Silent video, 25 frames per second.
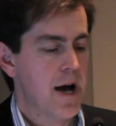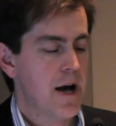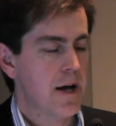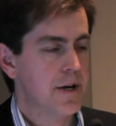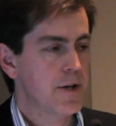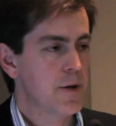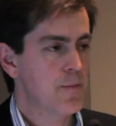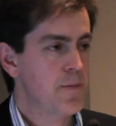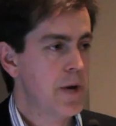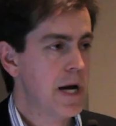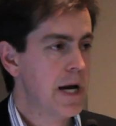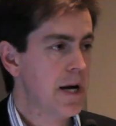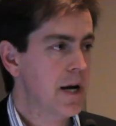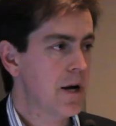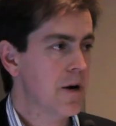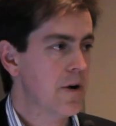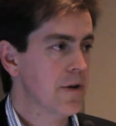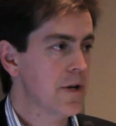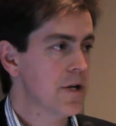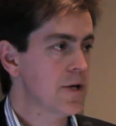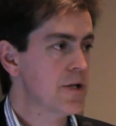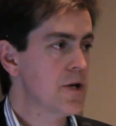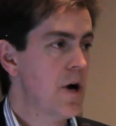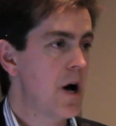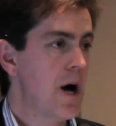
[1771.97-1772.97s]
depending on
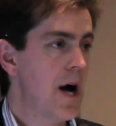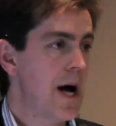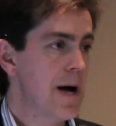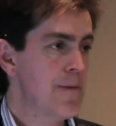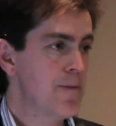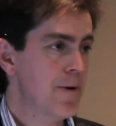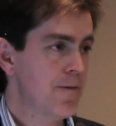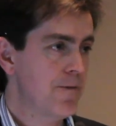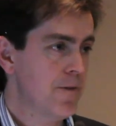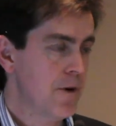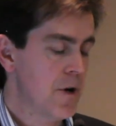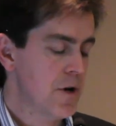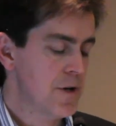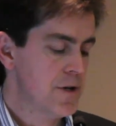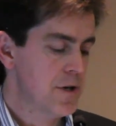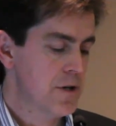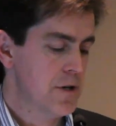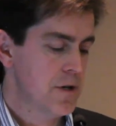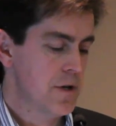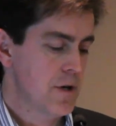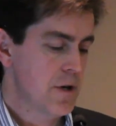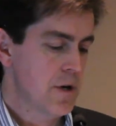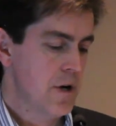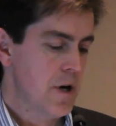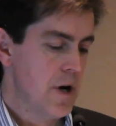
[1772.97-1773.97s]
the type of
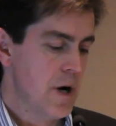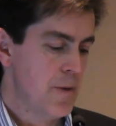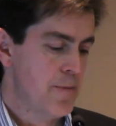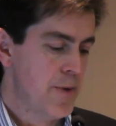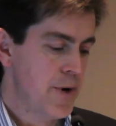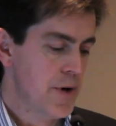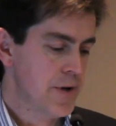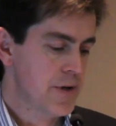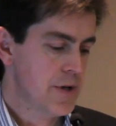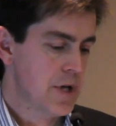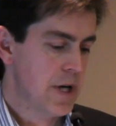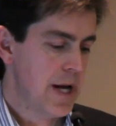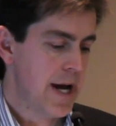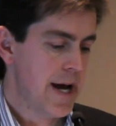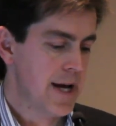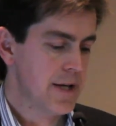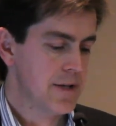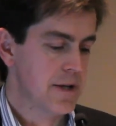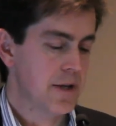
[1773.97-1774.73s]
loss a person has,